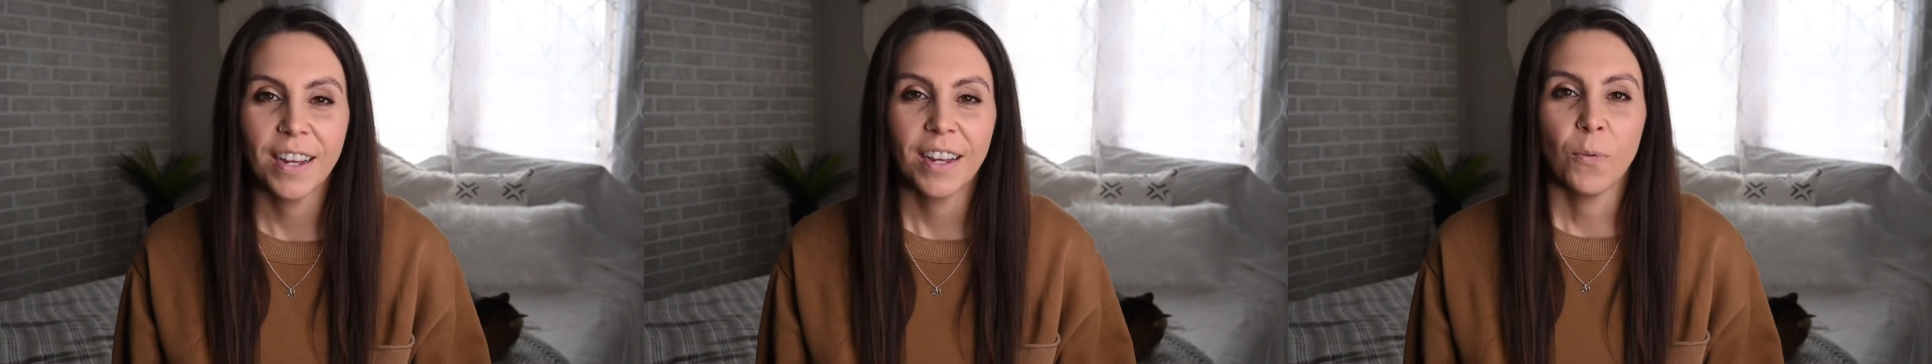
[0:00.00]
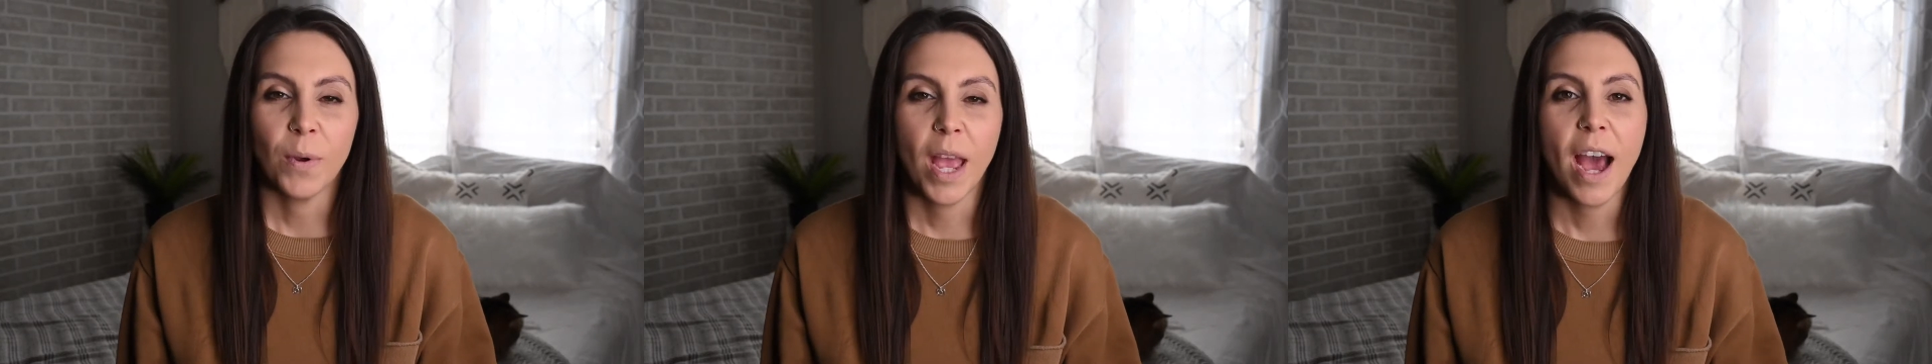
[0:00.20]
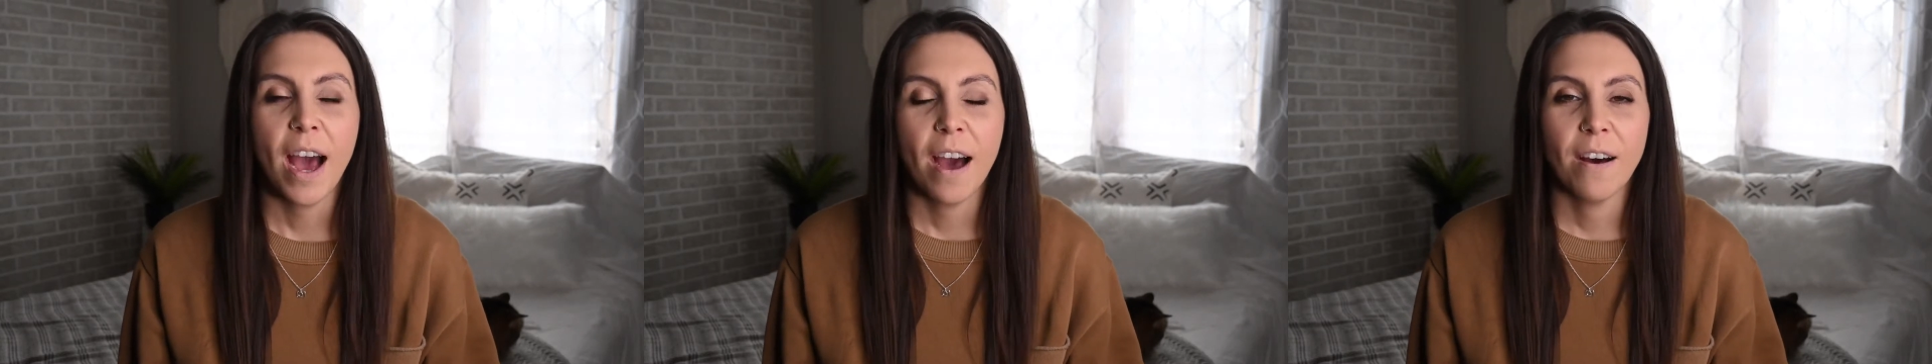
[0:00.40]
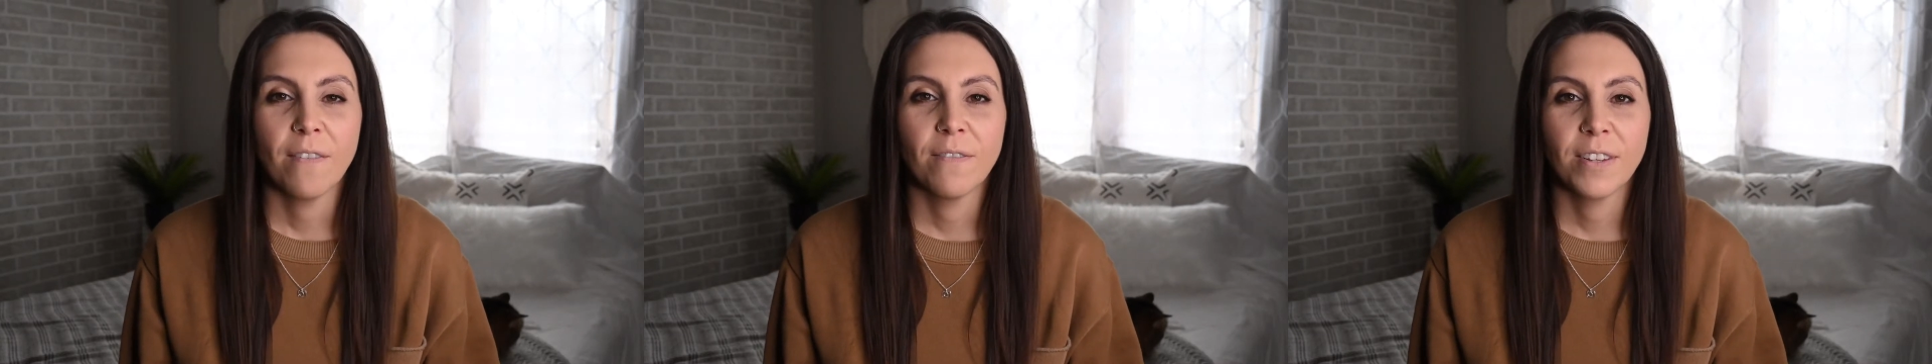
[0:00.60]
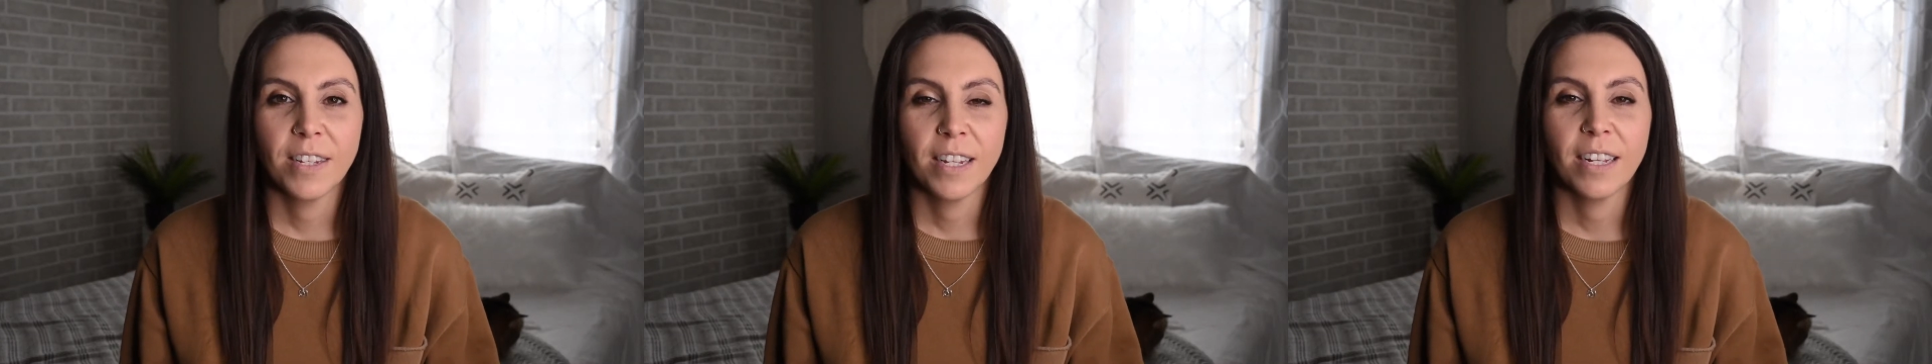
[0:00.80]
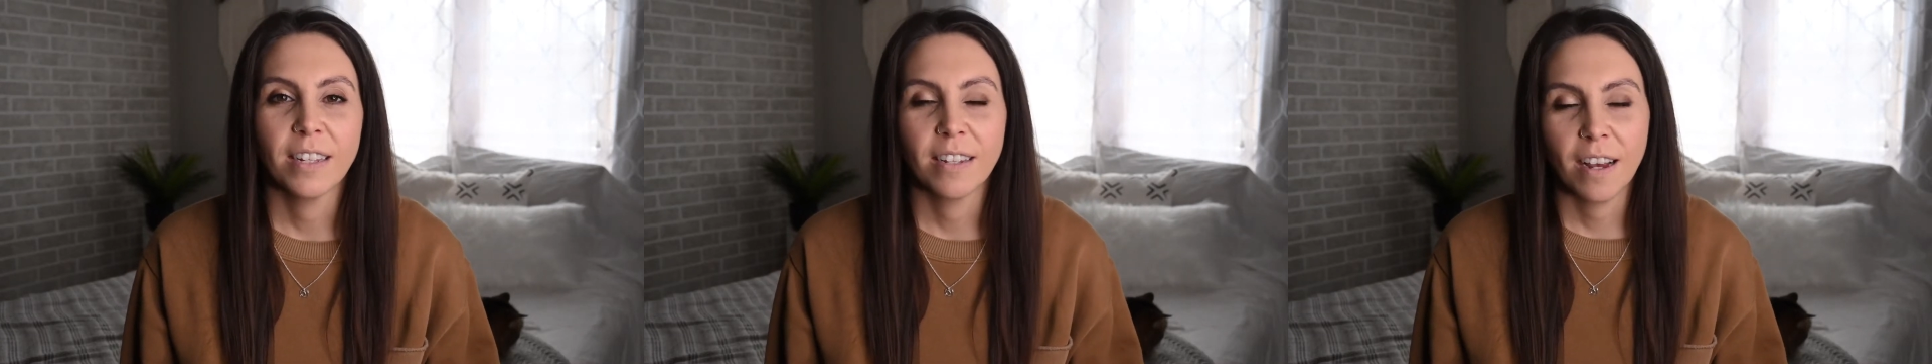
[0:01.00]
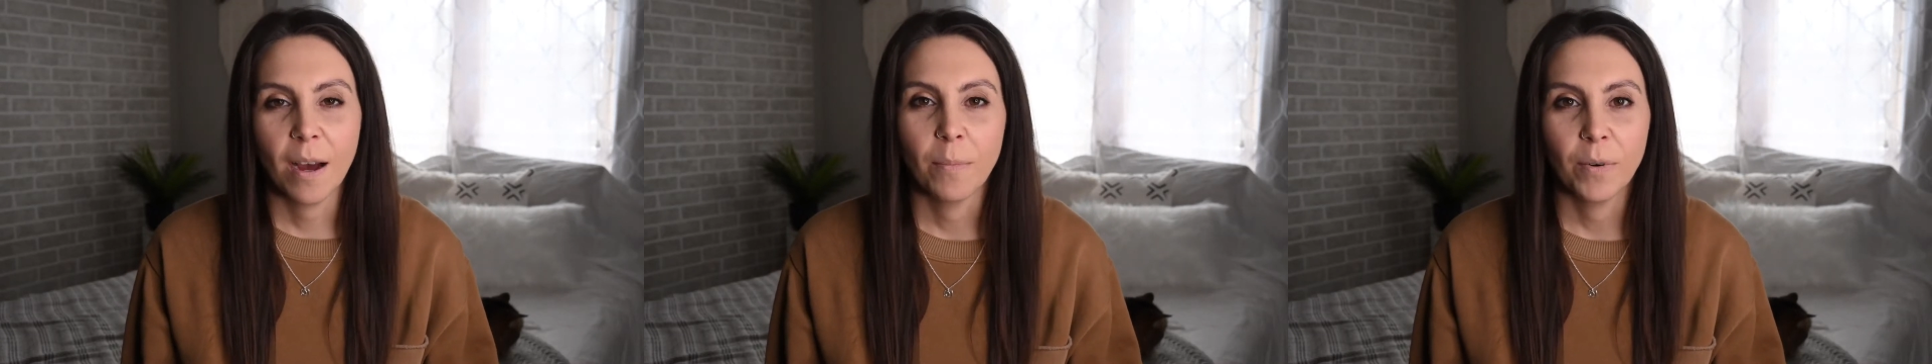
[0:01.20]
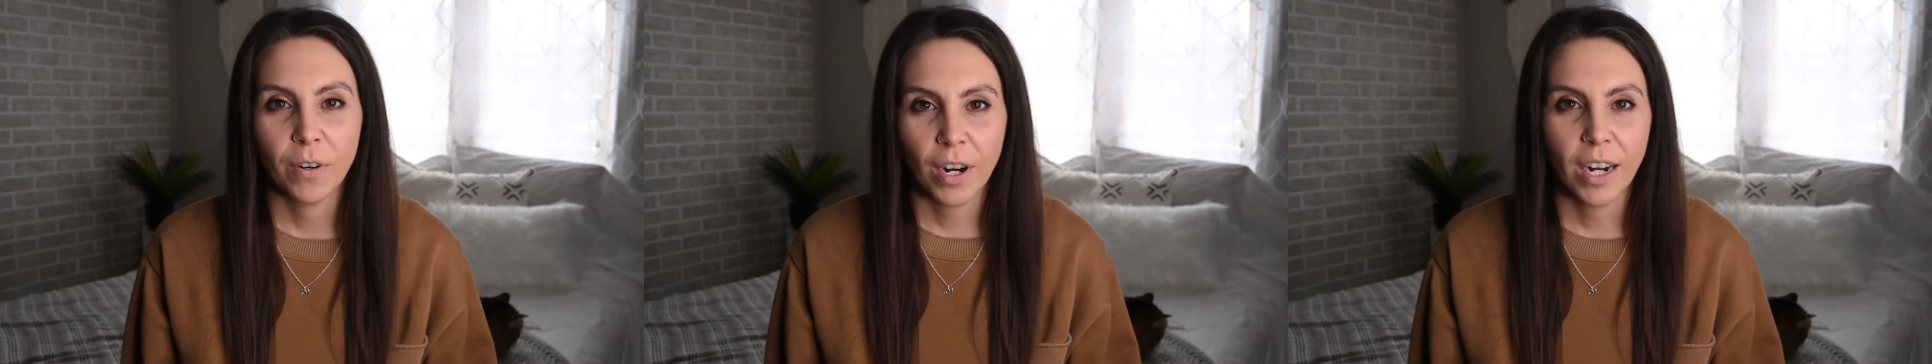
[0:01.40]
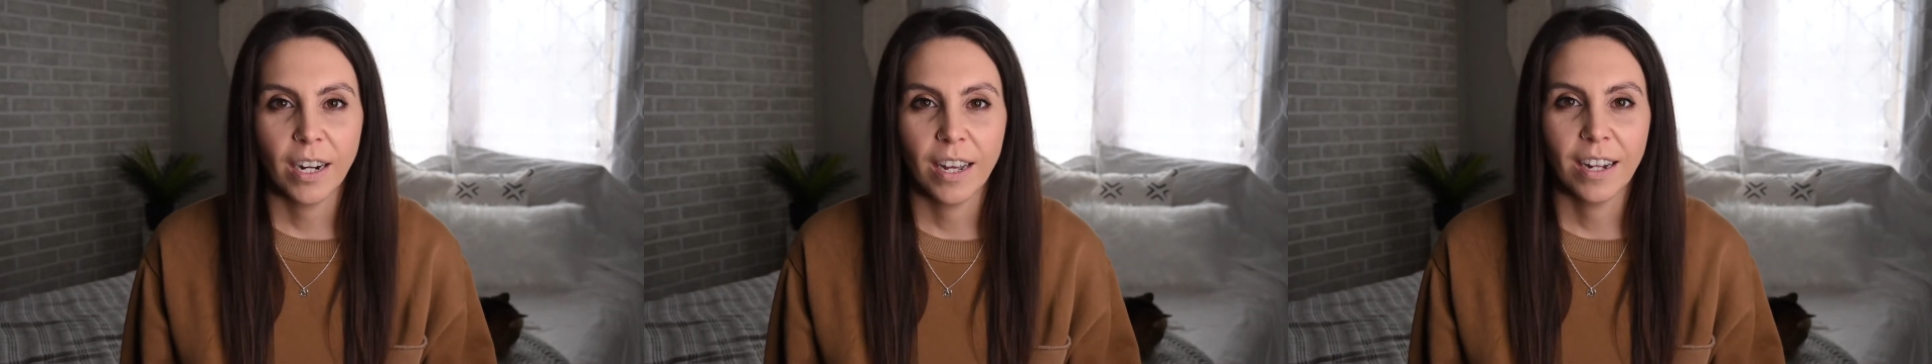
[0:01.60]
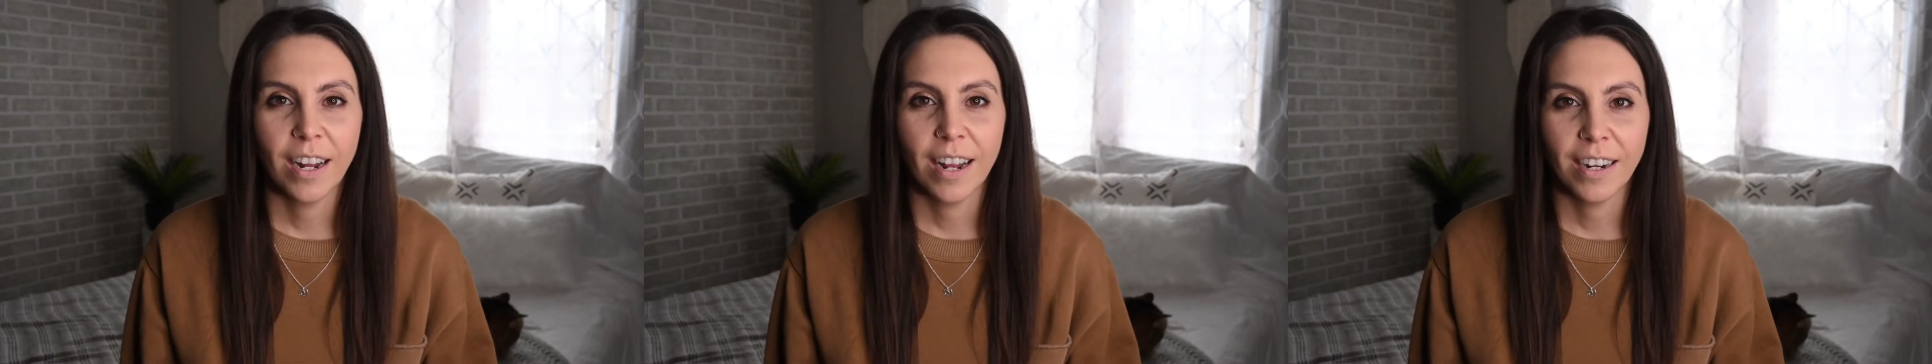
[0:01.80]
We have since upgraded